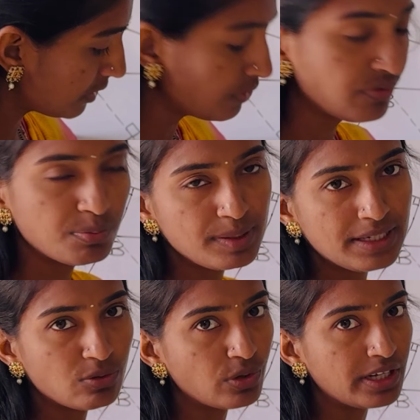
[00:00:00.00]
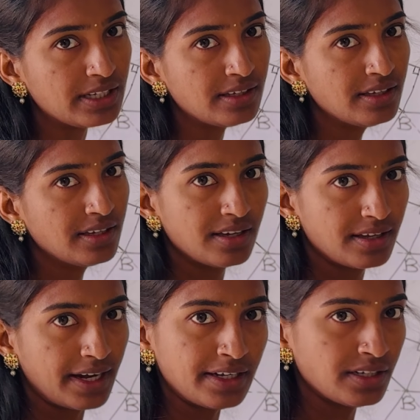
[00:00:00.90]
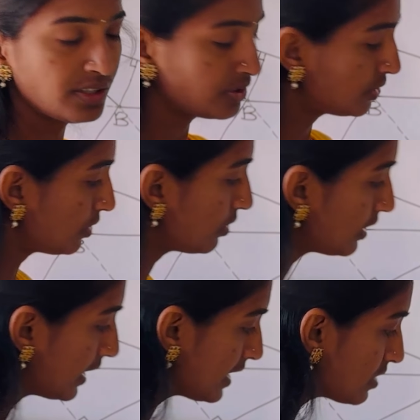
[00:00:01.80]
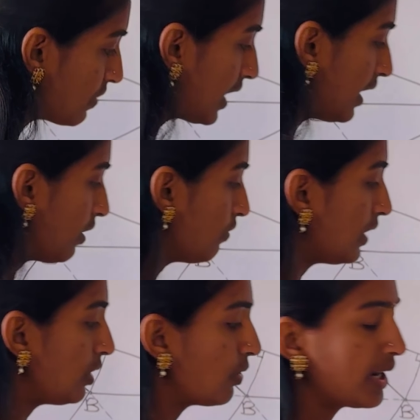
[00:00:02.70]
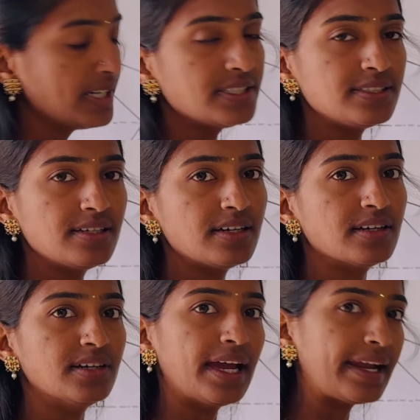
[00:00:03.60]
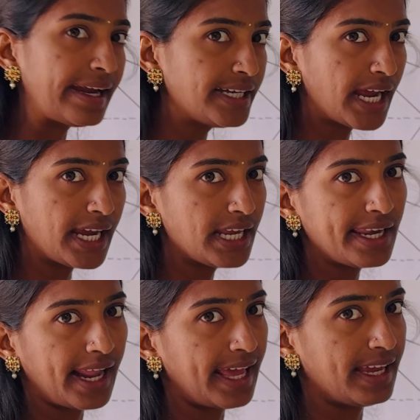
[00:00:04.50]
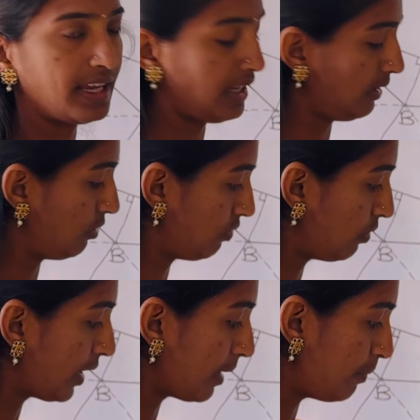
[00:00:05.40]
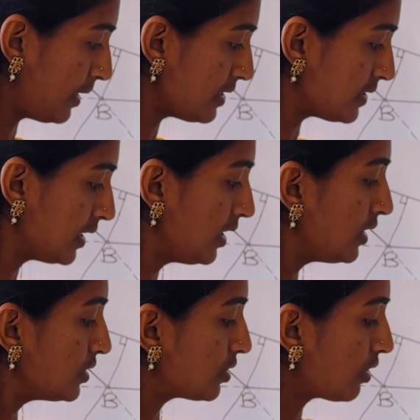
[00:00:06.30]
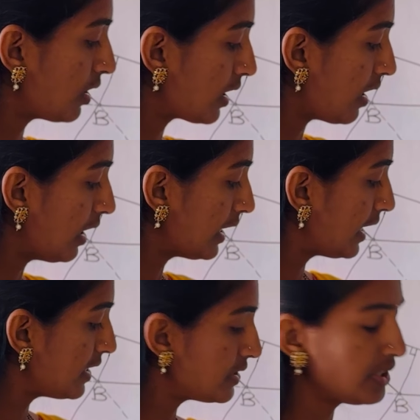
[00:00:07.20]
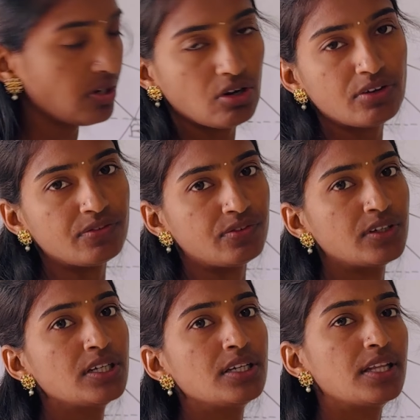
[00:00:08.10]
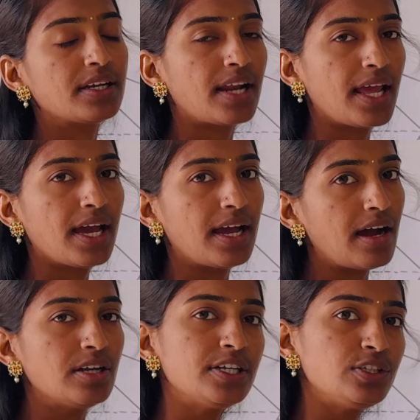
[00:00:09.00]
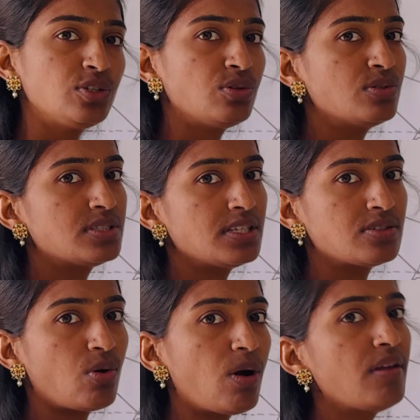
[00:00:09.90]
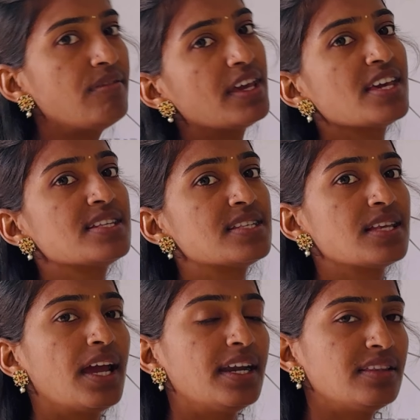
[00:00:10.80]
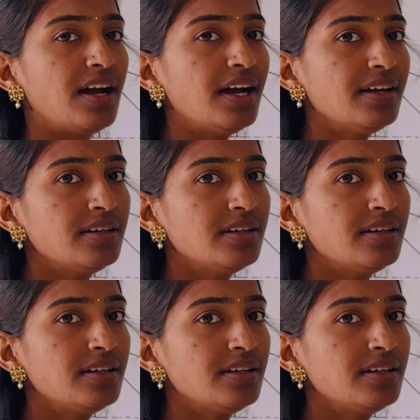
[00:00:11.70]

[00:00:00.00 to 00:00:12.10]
of B only, right? So that is why when you consider a right angle triangle, what happens? So the concurrency of the altitudes is always at the